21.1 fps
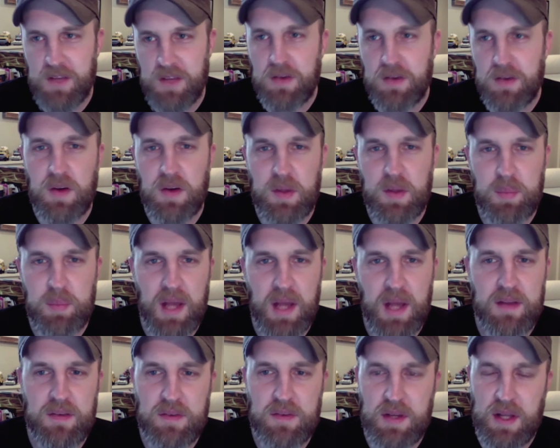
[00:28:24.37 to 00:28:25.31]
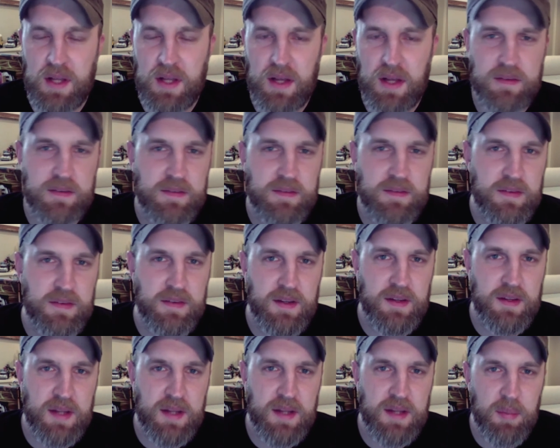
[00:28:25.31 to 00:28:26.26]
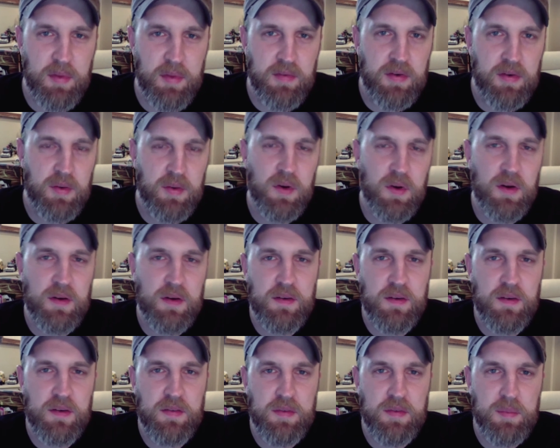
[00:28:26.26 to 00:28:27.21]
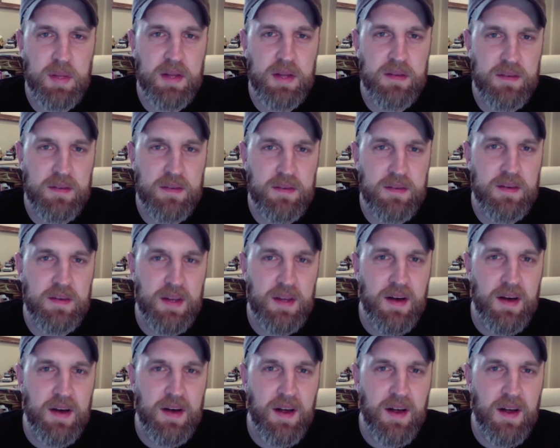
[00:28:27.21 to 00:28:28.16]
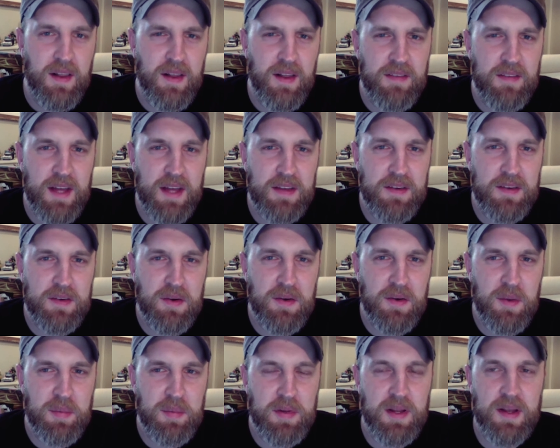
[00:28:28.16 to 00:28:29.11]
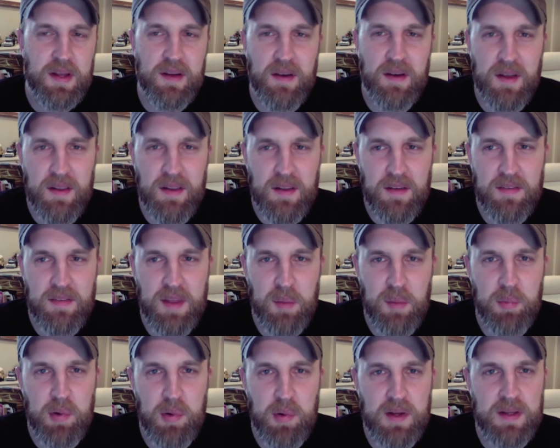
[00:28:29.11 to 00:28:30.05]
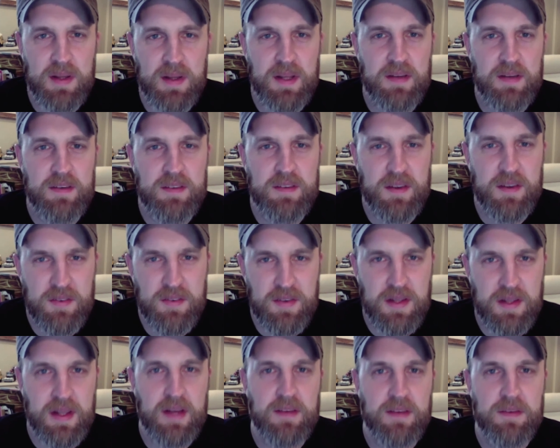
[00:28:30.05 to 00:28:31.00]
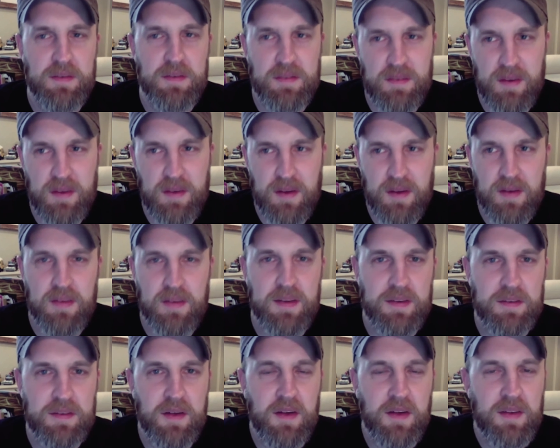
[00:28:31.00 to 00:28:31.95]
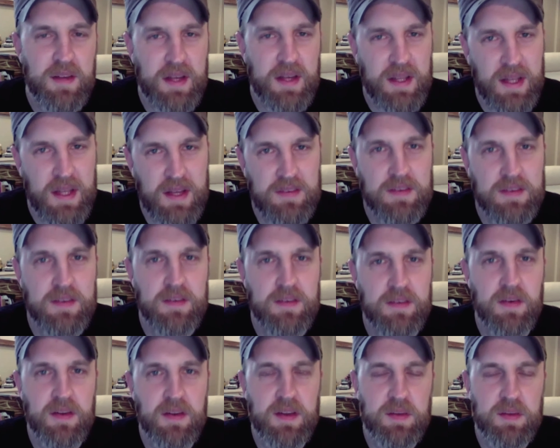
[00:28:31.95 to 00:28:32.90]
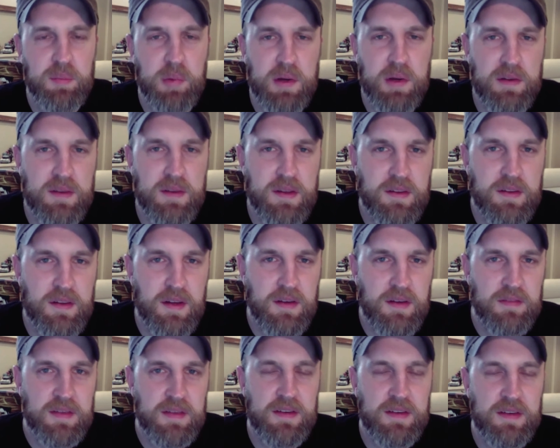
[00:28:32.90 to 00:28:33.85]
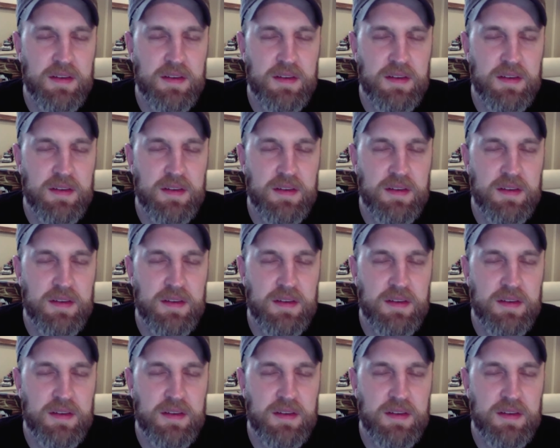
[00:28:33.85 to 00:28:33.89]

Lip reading: So going back, you realize just the depth of her work. So for me, it's a lot of that. You grow up and you're like, oh, I love that book. And then you start to realize all the connections of all these books that you loved.